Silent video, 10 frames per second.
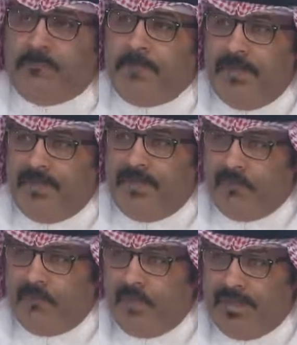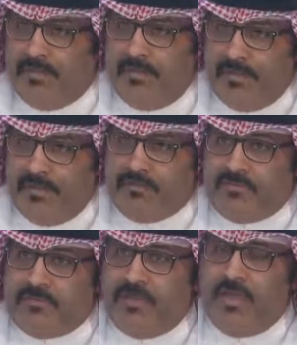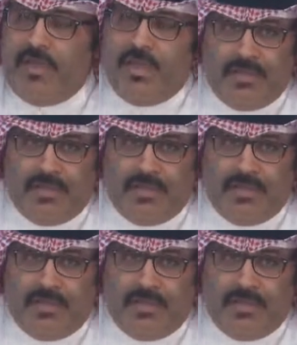and we call upon parents